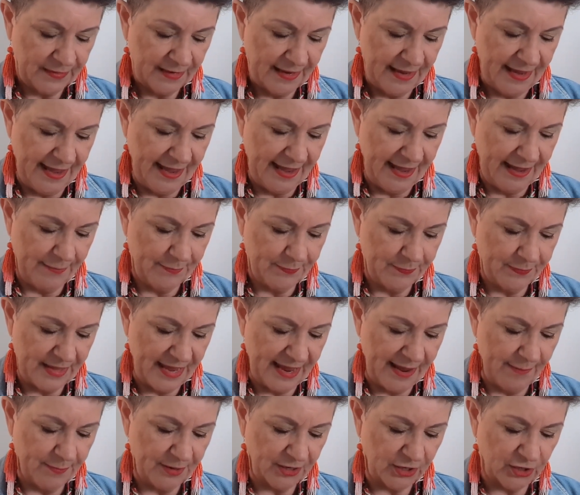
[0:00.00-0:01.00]

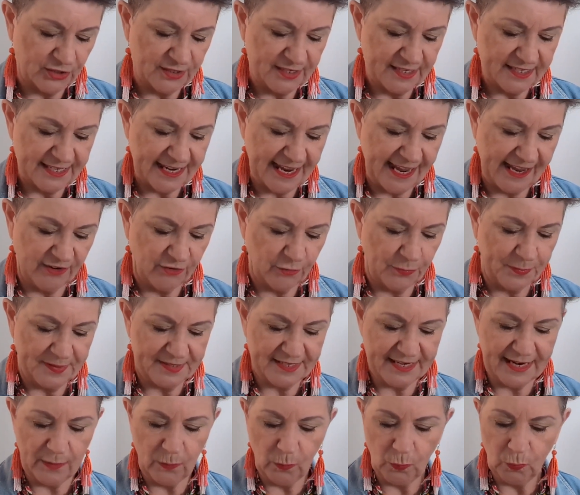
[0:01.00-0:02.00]
And because it's
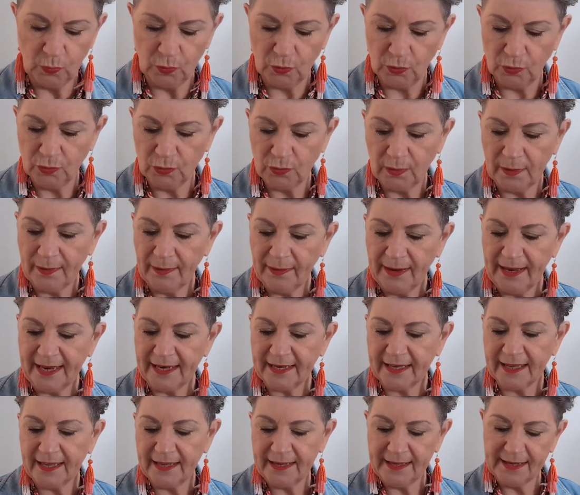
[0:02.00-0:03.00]
100% wool,
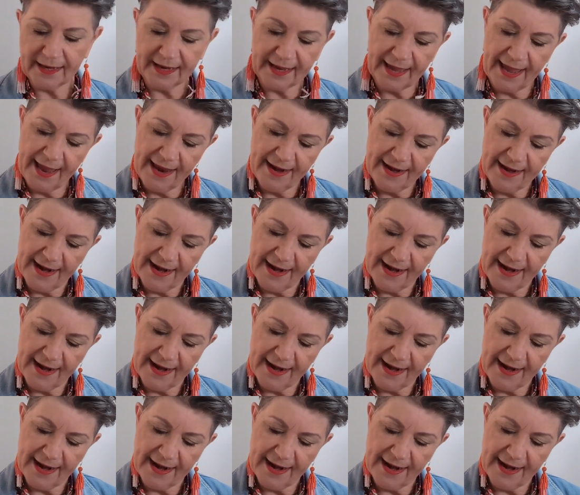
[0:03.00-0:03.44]
you can